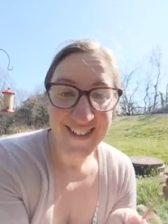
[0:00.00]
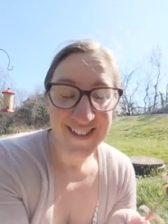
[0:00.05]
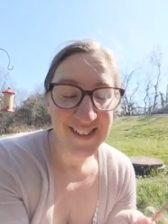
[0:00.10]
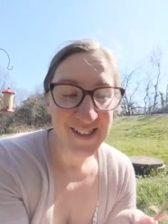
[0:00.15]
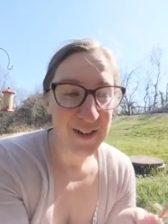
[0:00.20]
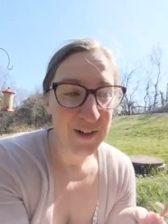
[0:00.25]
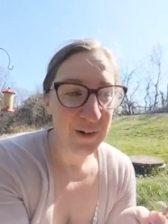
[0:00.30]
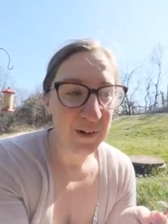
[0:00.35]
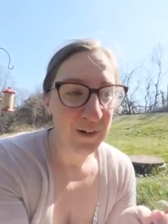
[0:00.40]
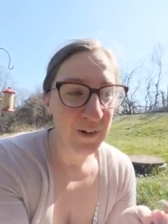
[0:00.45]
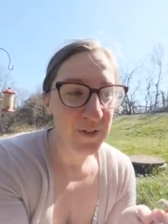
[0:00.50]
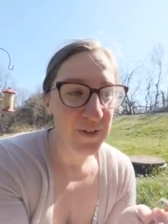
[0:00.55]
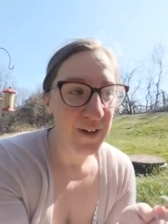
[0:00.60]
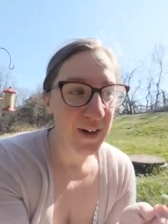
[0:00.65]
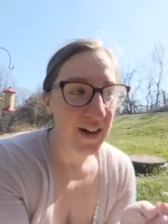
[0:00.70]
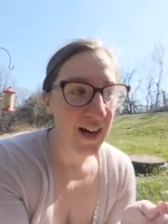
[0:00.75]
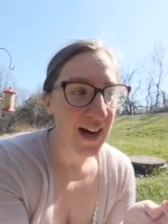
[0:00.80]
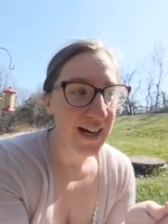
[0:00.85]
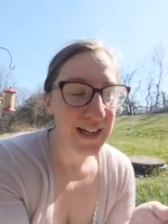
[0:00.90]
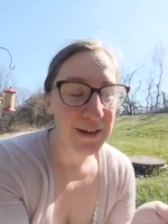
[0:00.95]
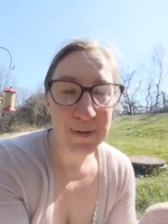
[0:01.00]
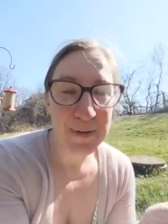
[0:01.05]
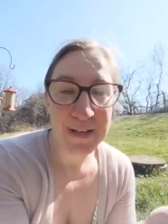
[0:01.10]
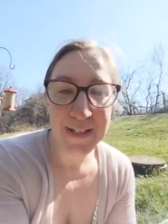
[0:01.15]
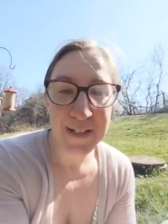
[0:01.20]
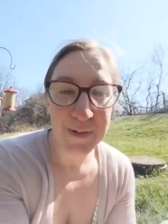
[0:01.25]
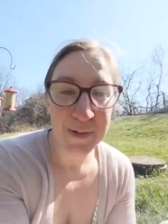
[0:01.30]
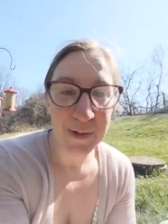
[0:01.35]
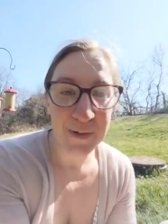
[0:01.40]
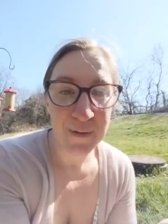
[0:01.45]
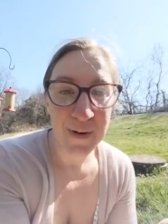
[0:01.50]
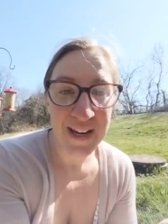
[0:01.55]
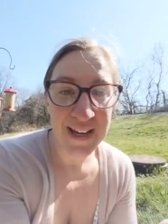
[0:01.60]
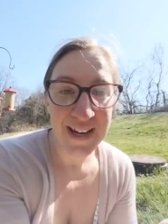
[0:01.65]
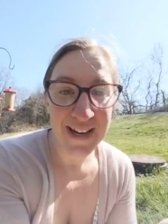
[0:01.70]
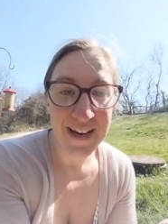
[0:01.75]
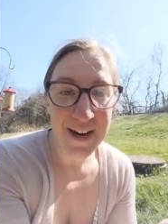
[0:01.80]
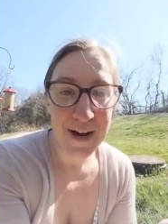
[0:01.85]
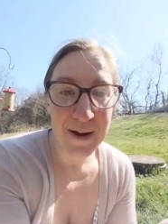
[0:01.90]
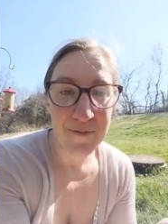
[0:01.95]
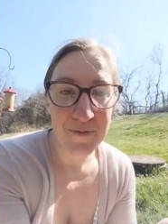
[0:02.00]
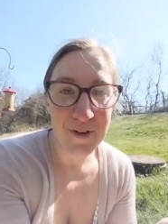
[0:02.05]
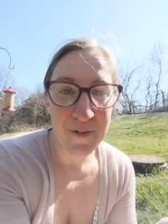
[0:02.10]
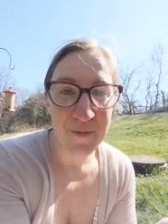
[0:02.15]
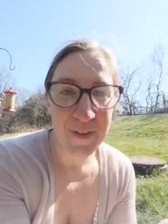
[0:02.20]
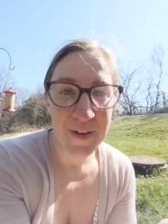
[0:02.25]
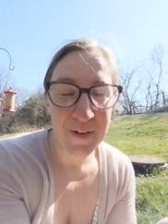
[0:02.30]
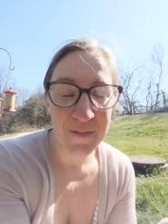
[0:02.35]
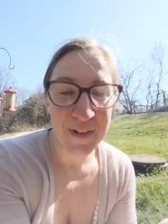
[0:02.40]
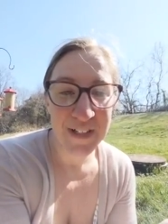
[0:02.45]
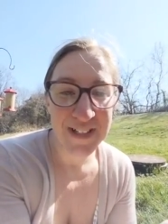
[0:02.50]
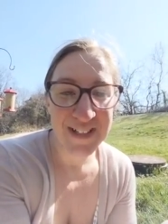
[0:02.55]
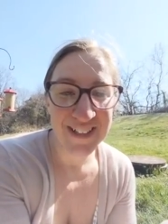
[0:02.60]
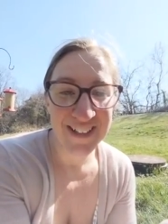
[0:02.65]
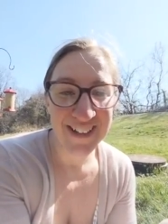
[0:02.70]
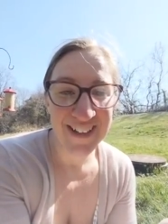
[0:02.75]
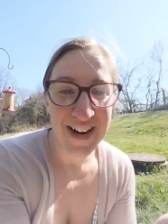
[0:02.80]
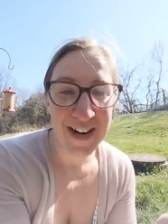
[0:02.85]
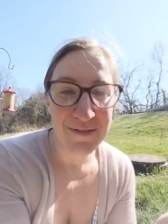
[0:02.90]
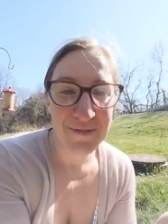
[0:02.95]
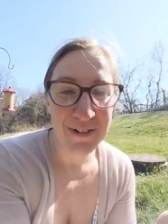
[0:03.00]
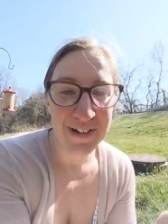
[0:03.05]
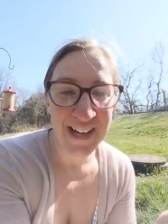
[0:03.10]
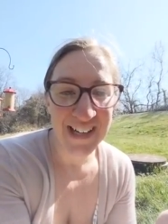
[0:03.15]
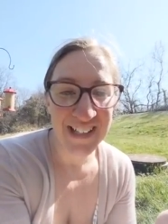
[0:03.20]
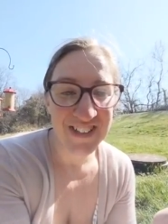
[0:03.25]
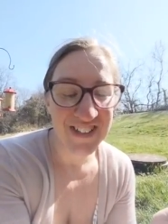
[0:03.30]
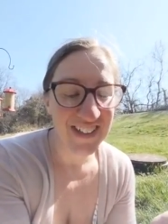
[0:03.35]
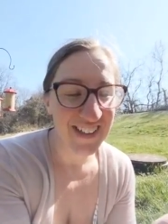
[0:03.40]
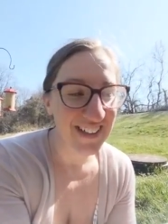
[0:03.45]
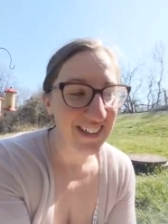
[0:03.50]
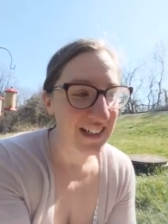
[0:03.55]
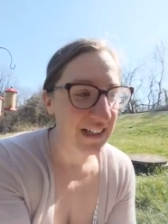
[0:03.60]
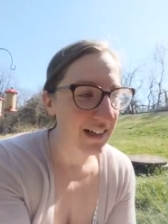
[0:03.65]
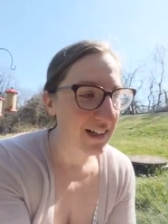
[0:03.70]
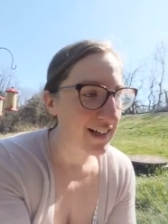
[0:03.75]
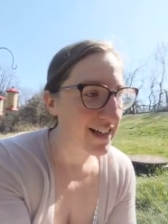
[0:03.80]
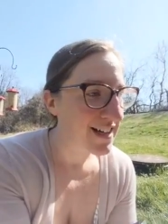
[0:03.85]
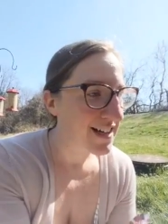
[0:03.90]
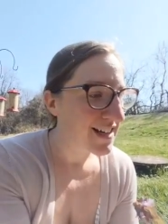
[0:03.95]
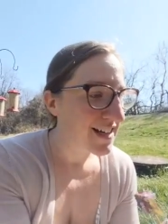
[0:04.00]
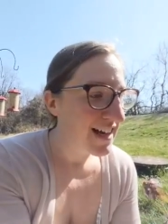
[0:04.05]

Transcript: So the honeybees who are waking up from their winter hibernation are